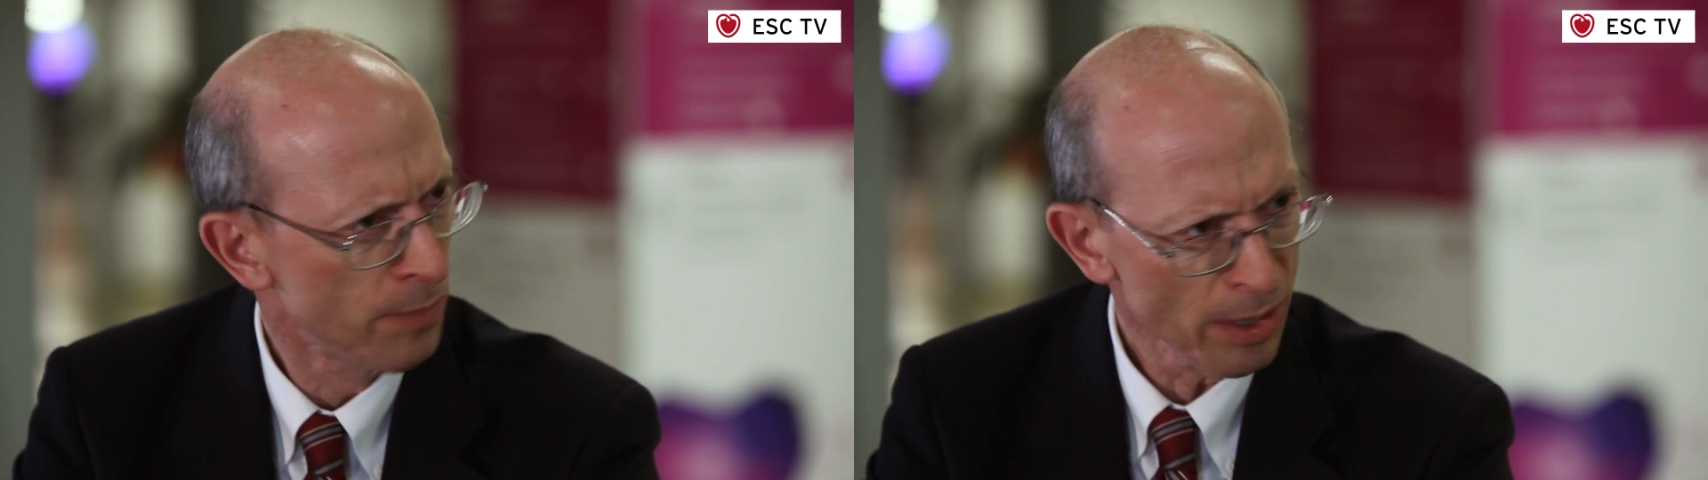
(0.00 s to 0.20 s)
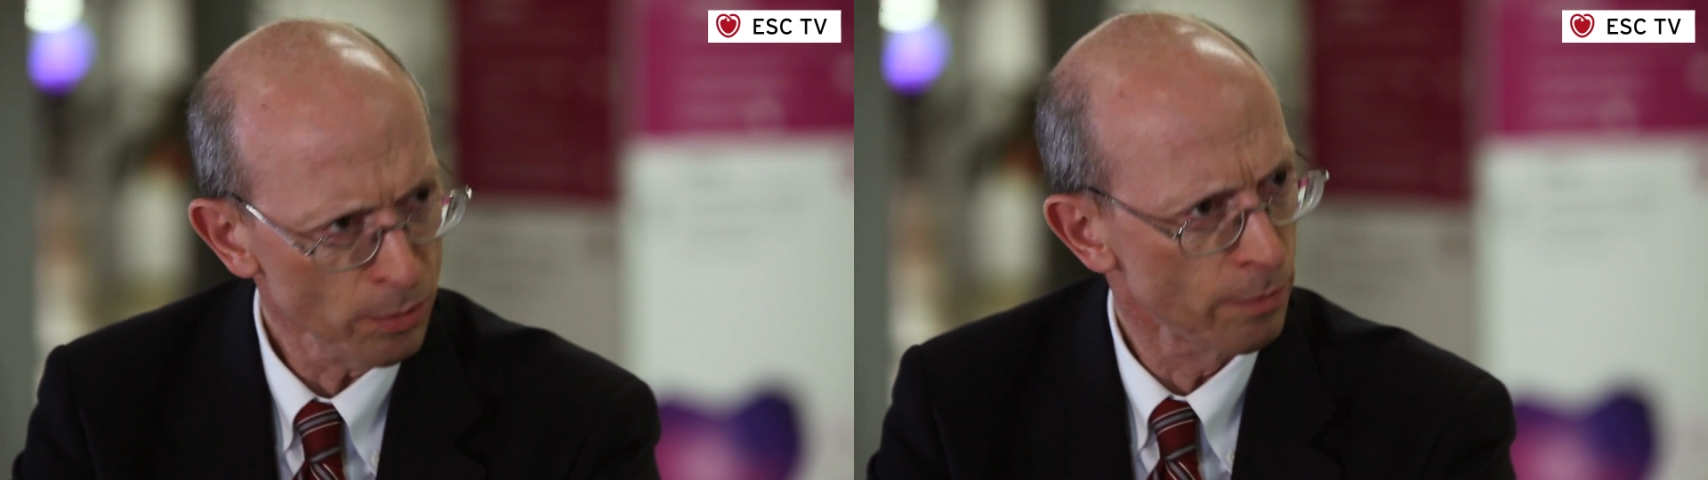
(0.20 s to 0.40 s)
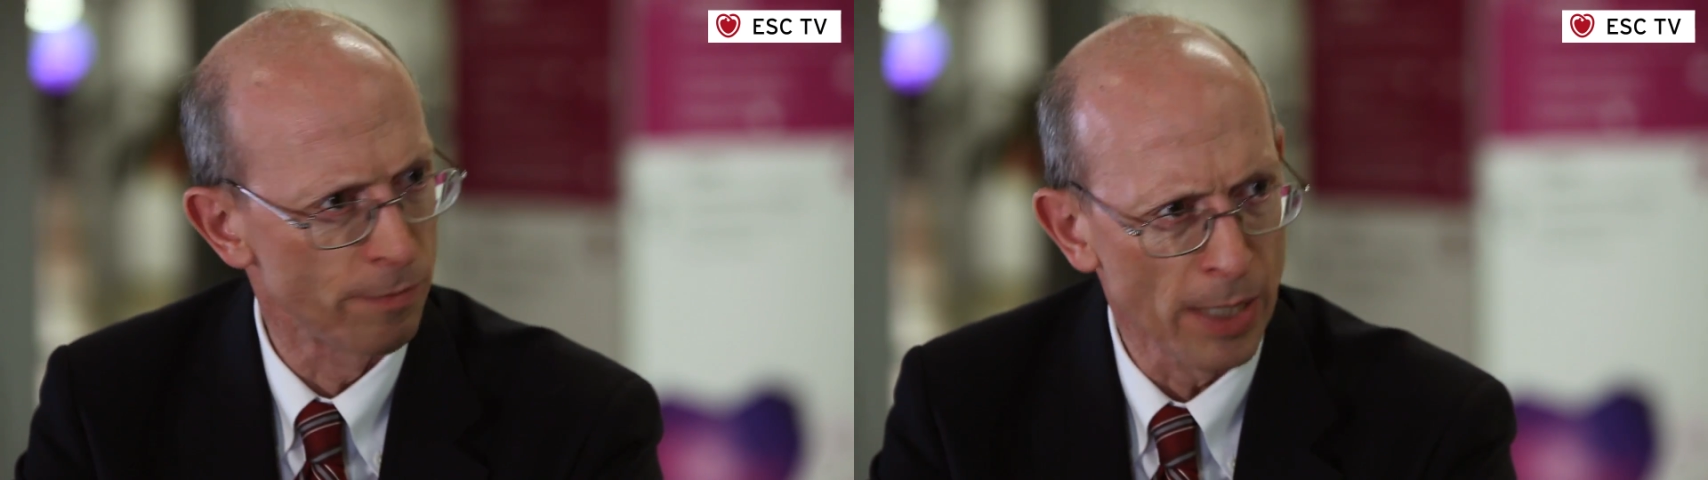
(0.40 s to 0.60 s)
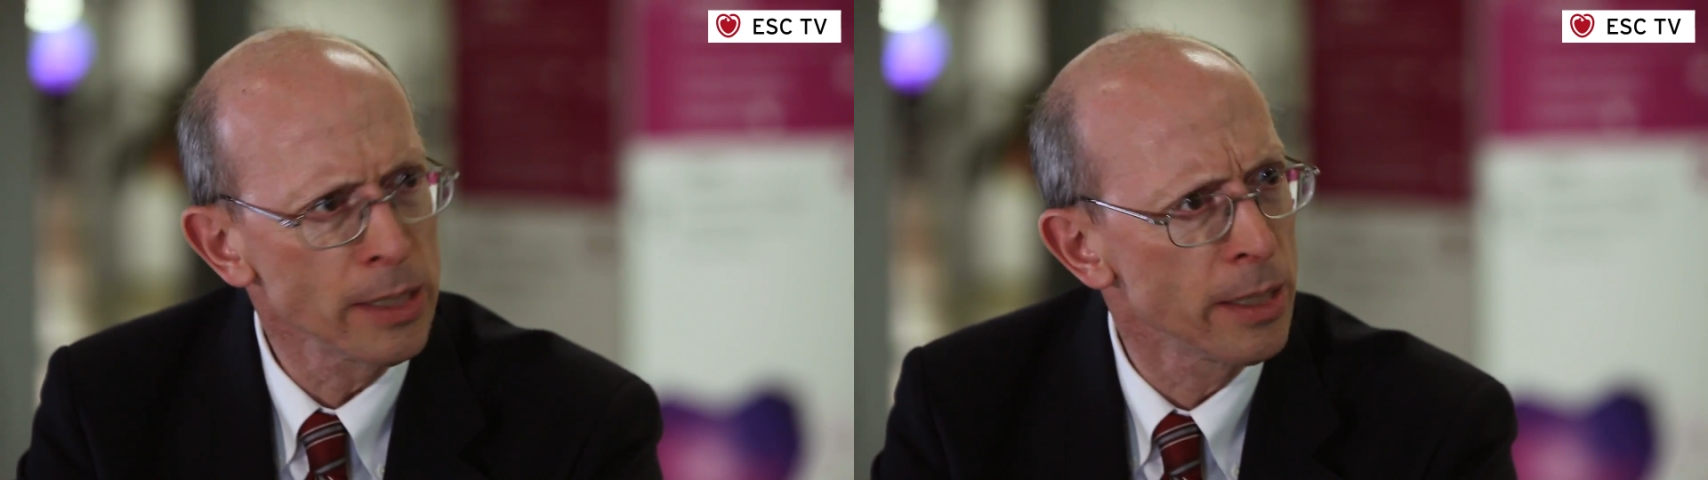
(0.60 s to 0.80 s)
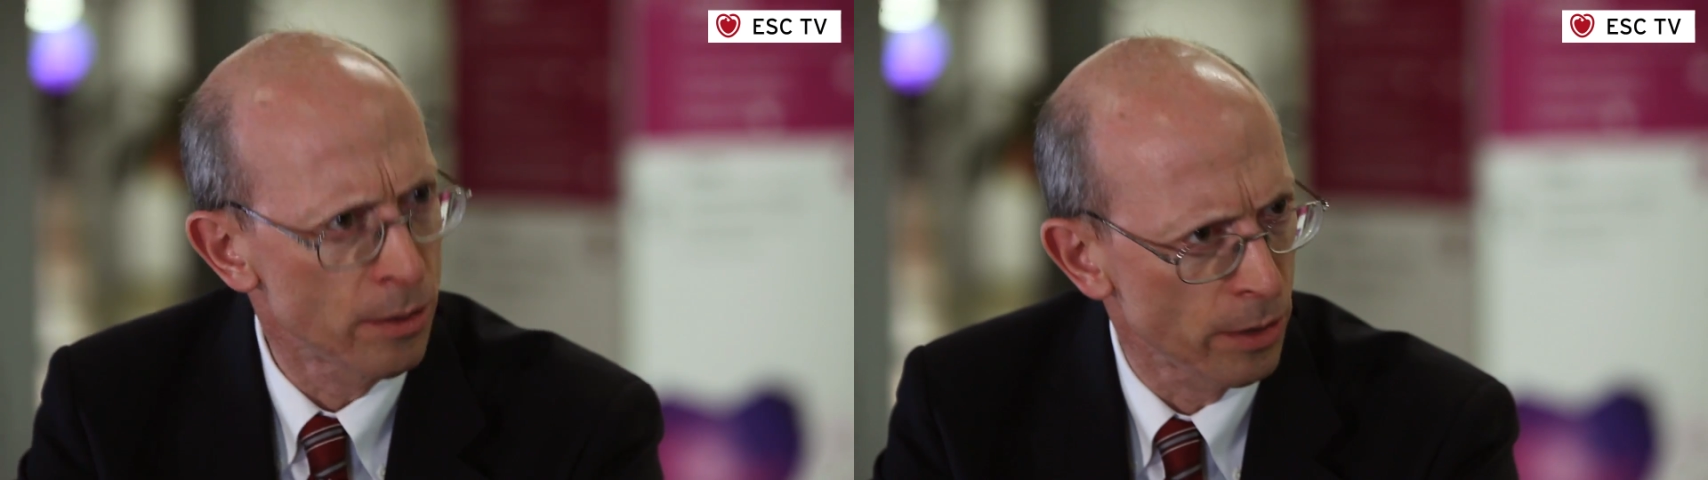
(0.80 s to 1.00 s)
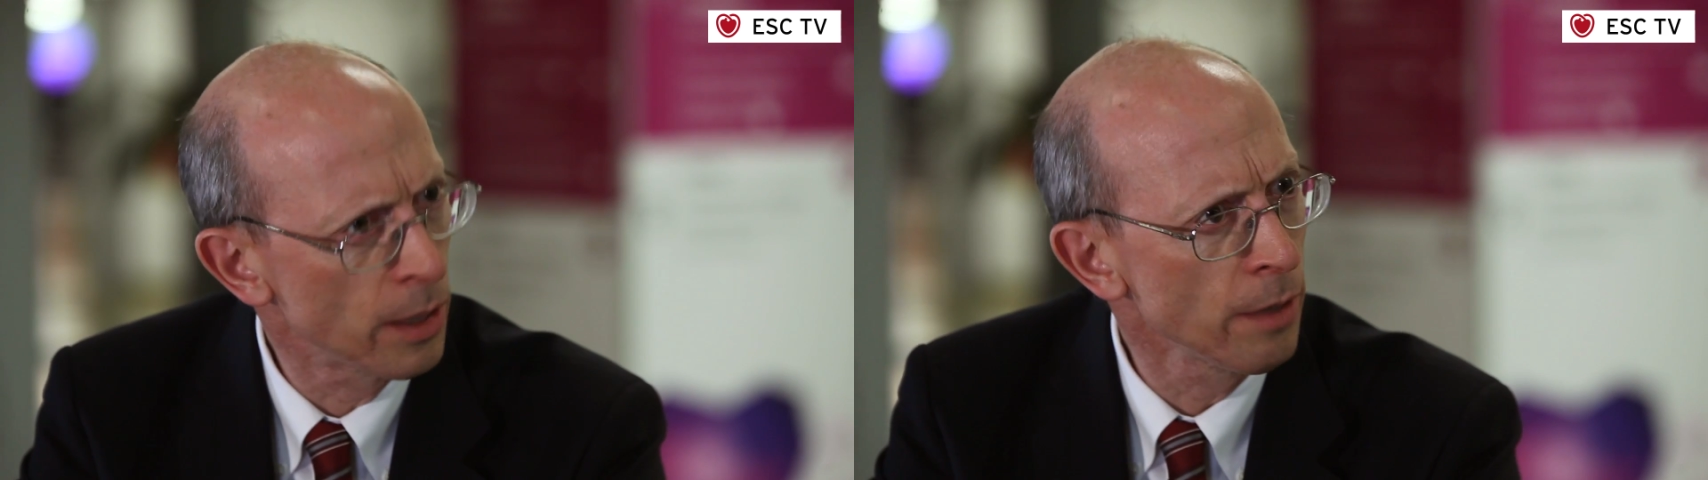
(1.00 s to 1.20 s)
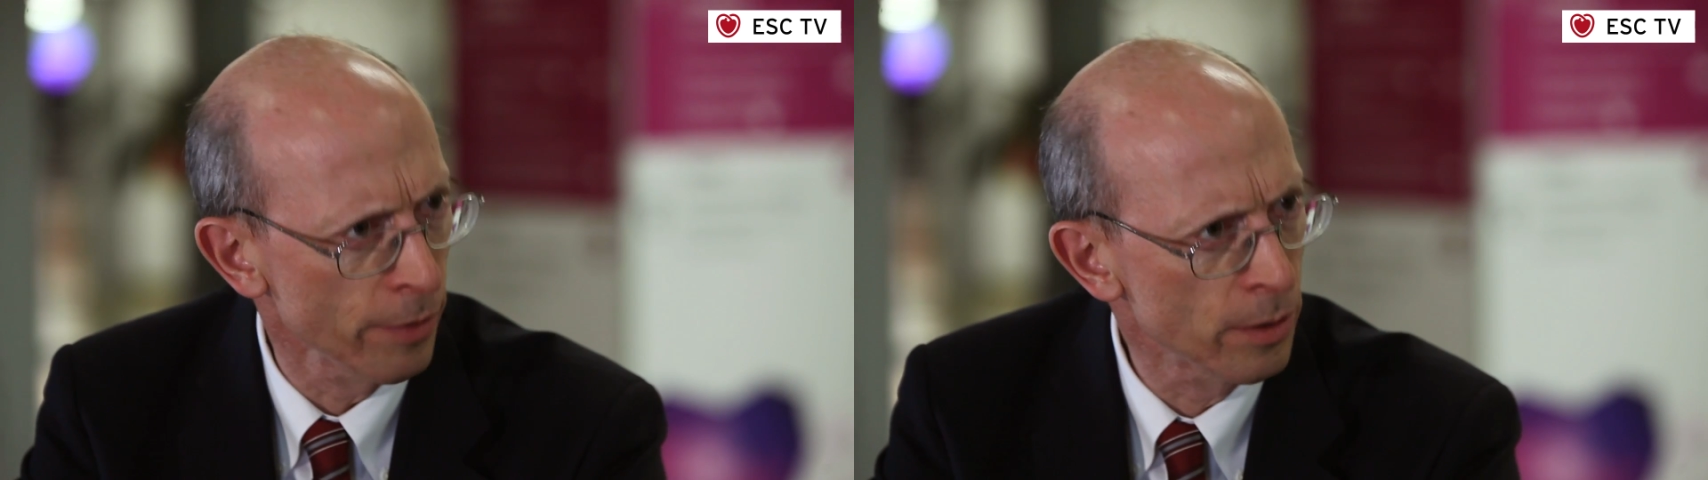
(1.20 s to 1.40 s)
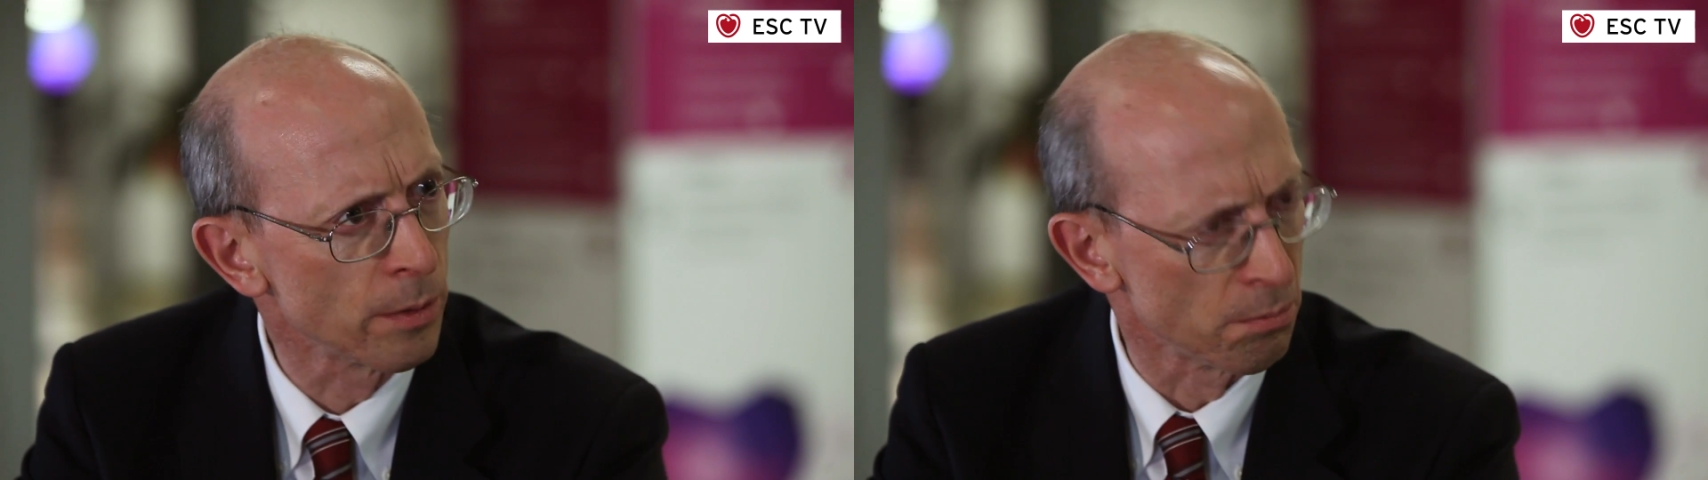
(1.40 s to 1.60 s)
they were very
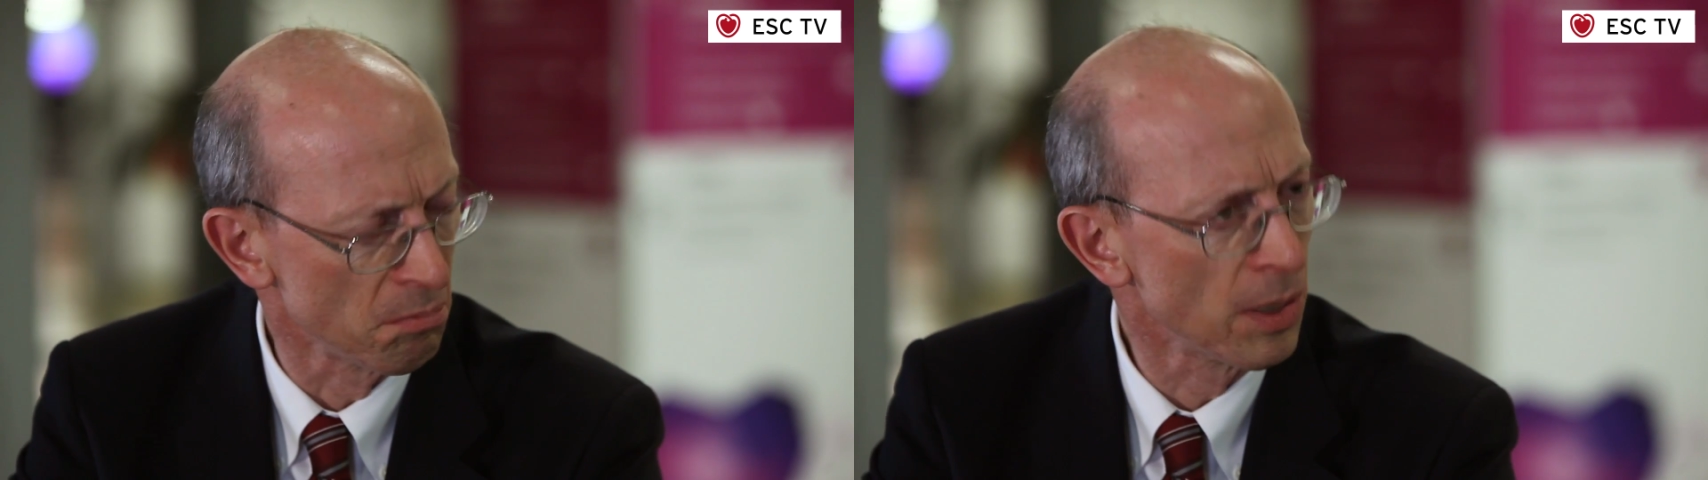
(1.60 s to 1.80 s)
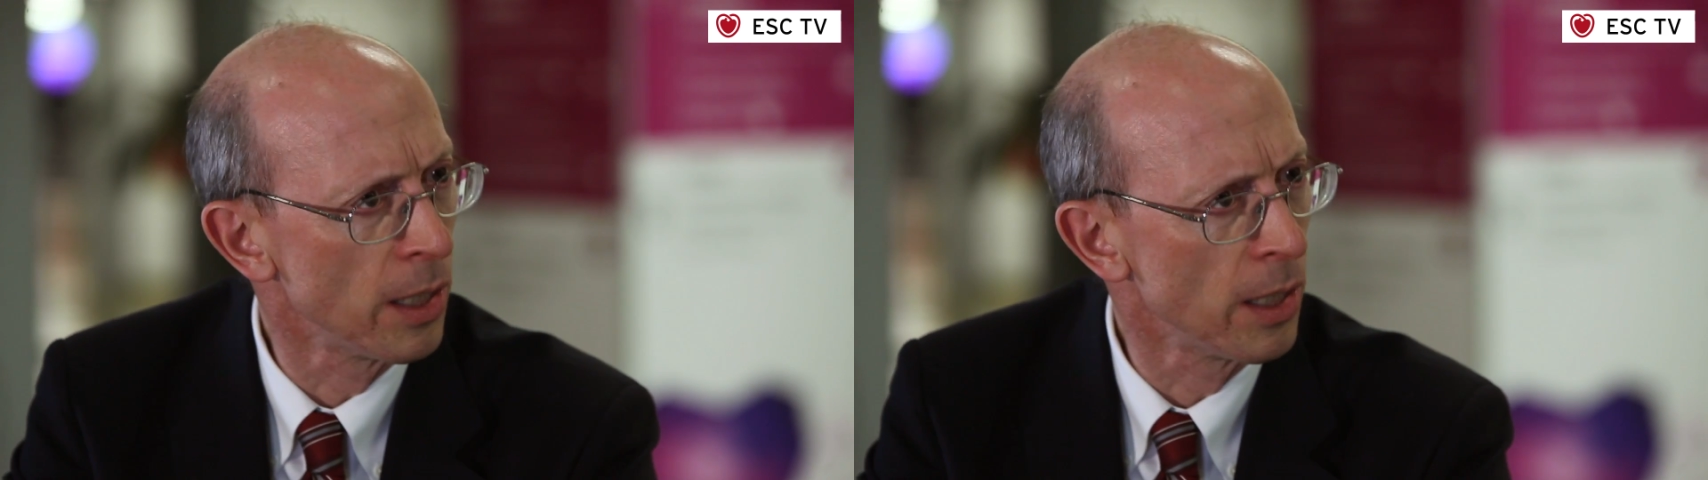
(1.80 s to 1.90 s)
significant